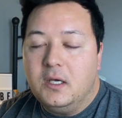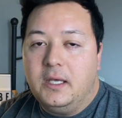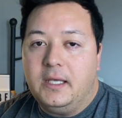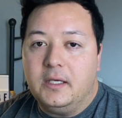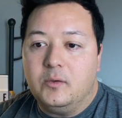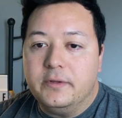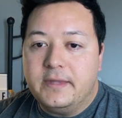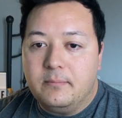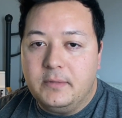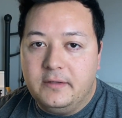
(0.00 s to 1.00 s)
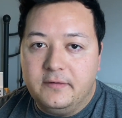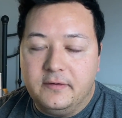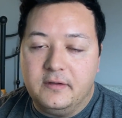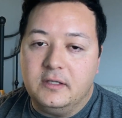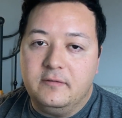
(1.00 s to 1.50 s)
And what that means is
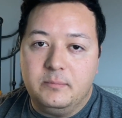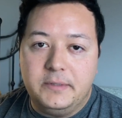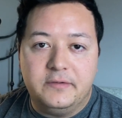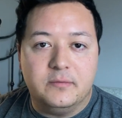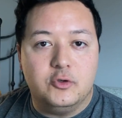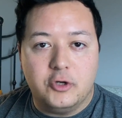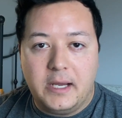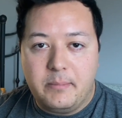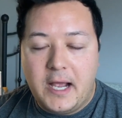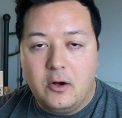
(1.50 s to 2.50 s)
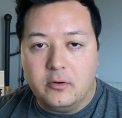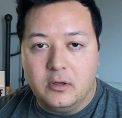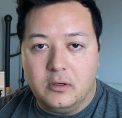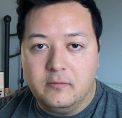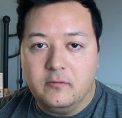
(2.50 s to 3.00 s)
it leaves me some dry
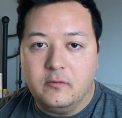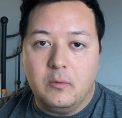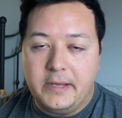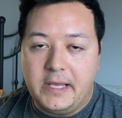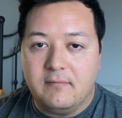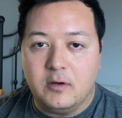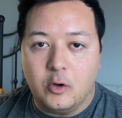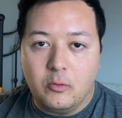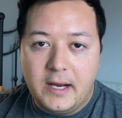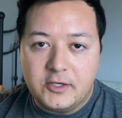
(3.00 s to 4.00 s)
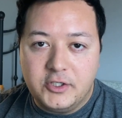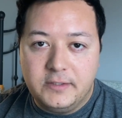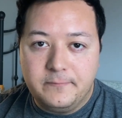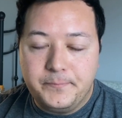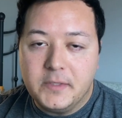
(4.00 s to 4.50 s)
powder for when we have a correction.
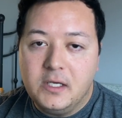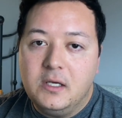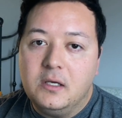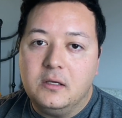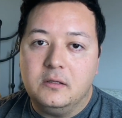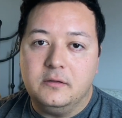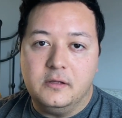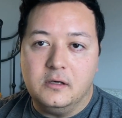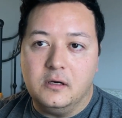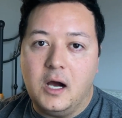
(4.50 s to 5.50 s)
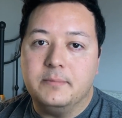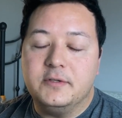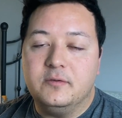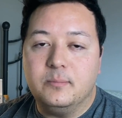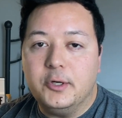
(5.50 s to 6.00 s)
The
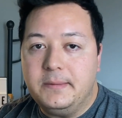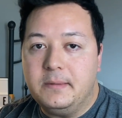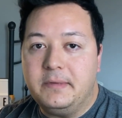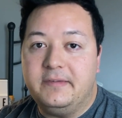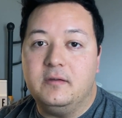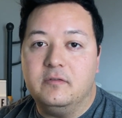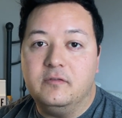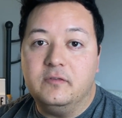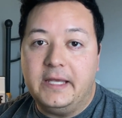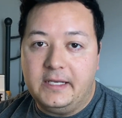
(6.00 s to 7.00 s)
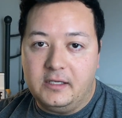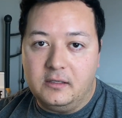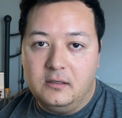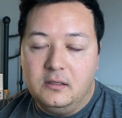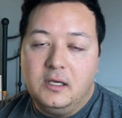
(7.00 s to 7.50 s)
options premium is inflated,
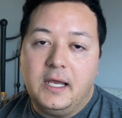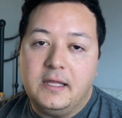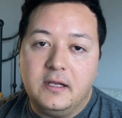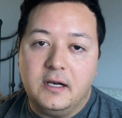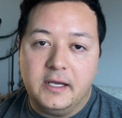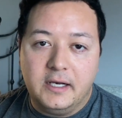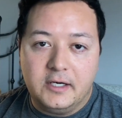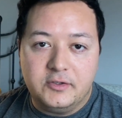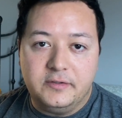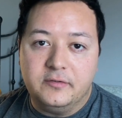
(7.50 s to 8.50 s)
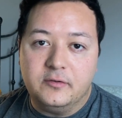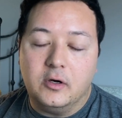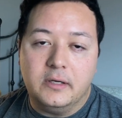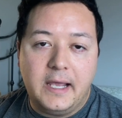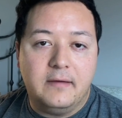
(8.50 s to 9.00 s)
and then I can actually
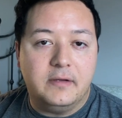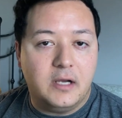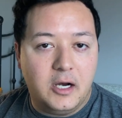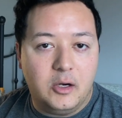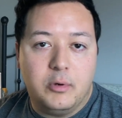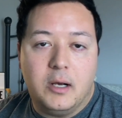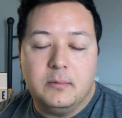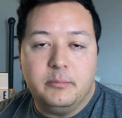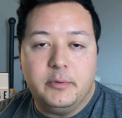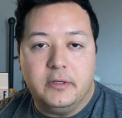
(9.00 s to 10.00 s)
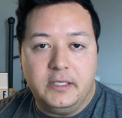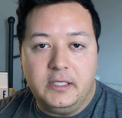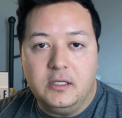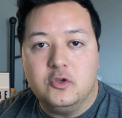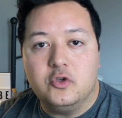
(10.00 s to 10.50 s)
start having higher
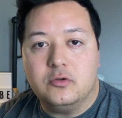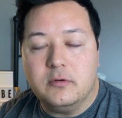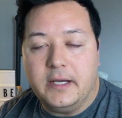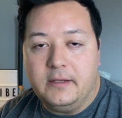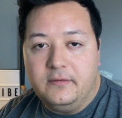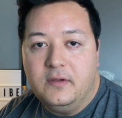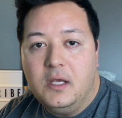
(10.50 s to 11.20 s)
probability trades.